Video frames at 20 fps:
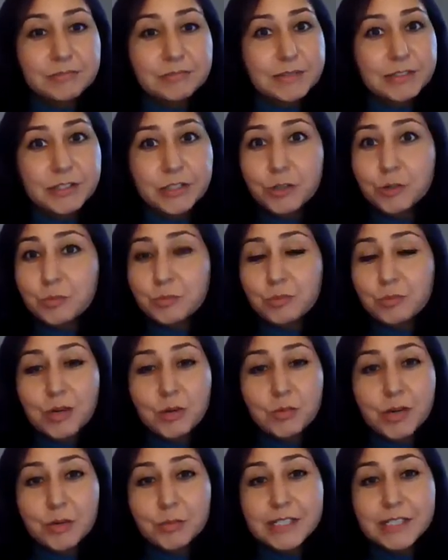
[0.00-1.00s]
you know,
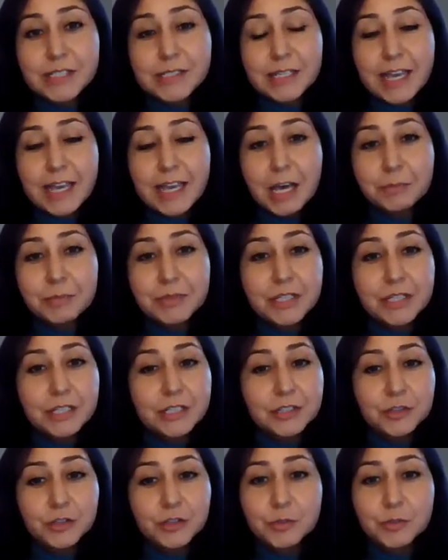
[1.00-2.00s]
what we see happening
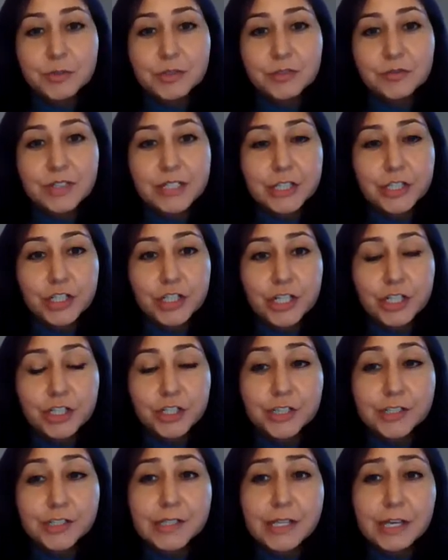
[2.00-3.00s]
in terms of any
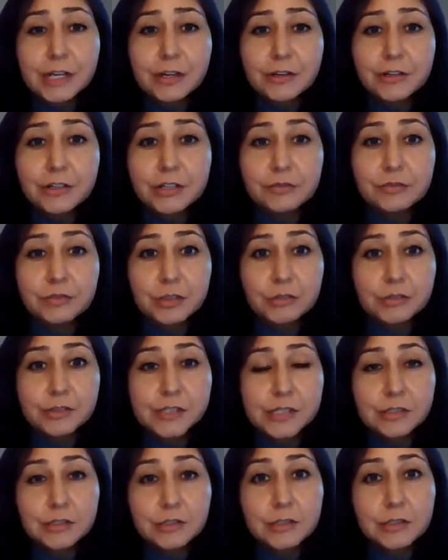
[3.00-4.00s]
changes there, and if there'll
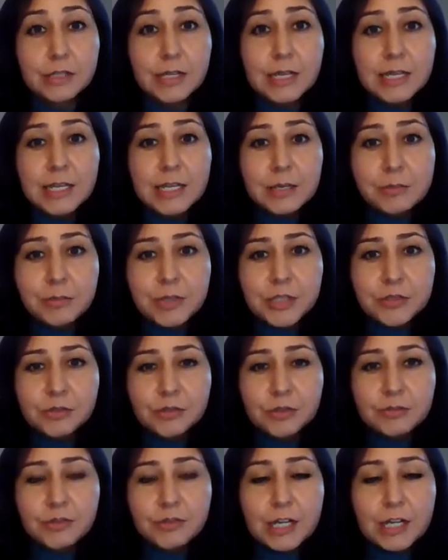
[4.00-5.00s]
still be
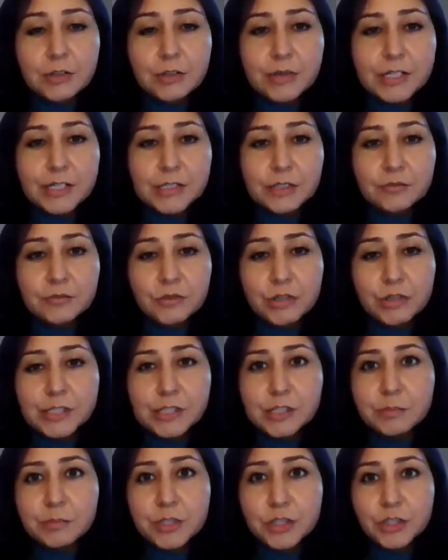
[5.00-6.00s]
sort of high rates of
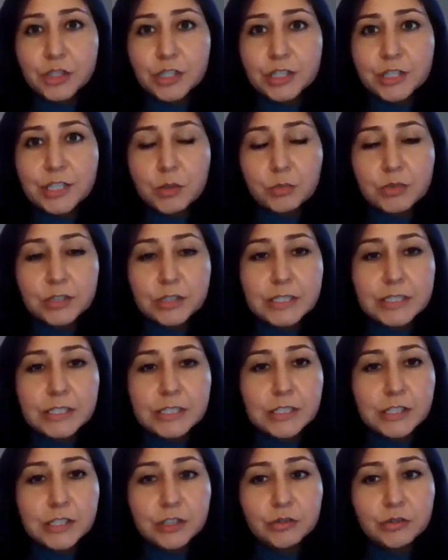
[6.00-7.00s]
transmission and we'll
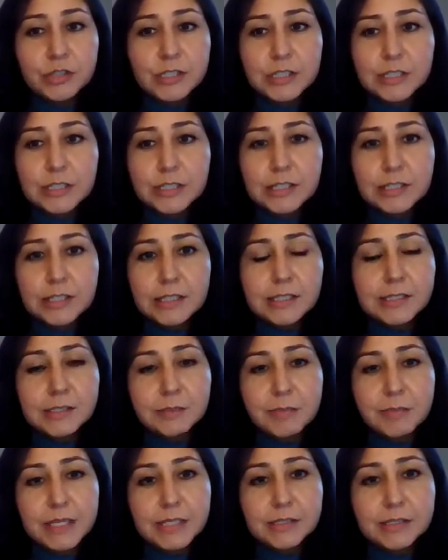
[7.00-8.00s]
continue to need these
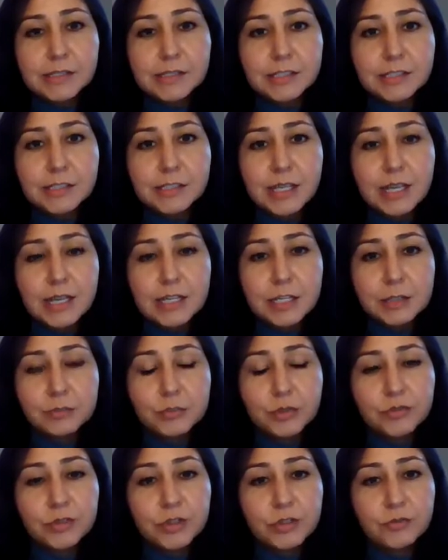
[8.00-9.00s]
spaces
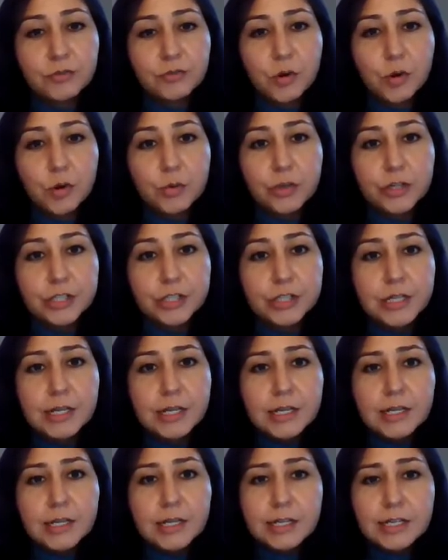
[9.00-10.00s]
moving forward.
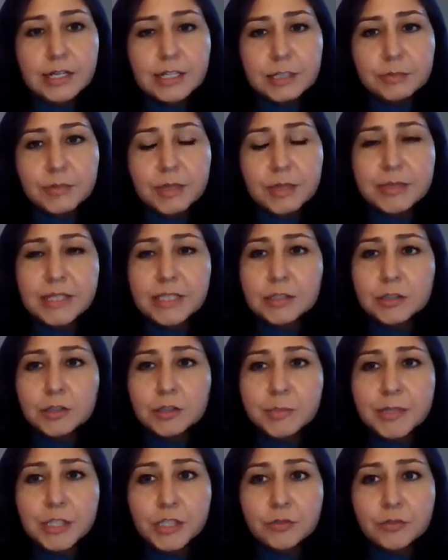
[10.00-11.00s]
I mean, a little
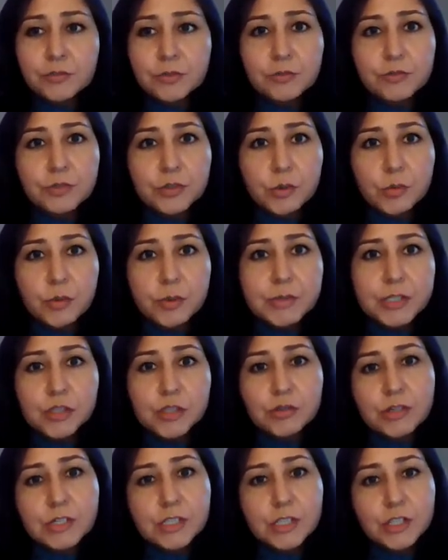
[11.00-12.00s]
bit different for the women's
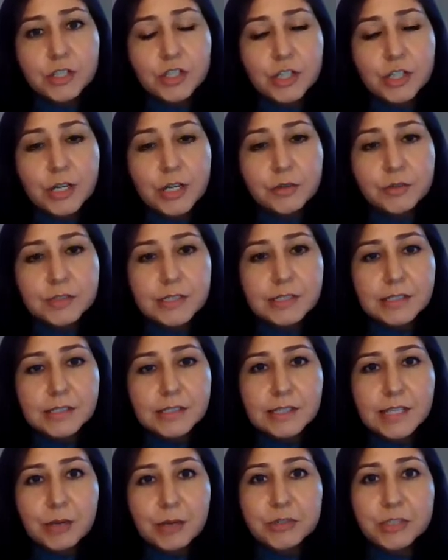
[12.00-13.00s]
transition houses
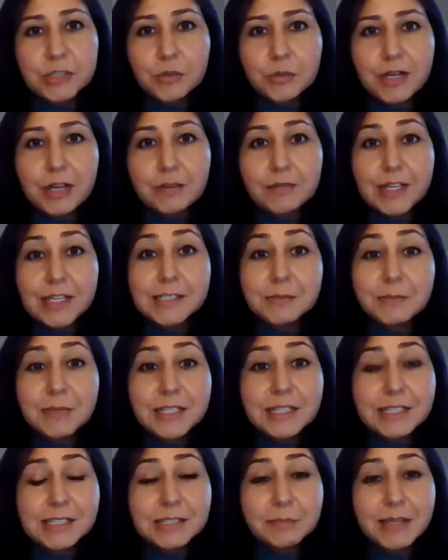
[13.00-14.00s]
in that we don't have as
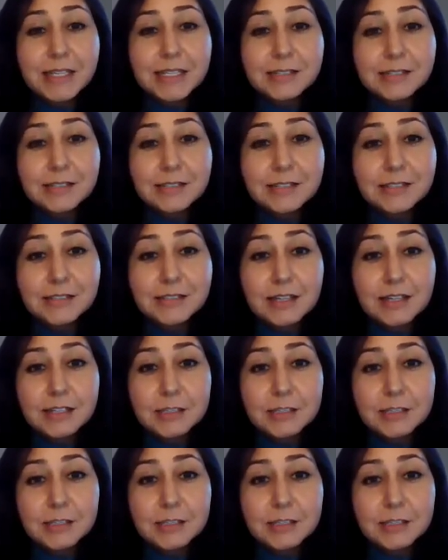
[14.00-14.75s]
many spaces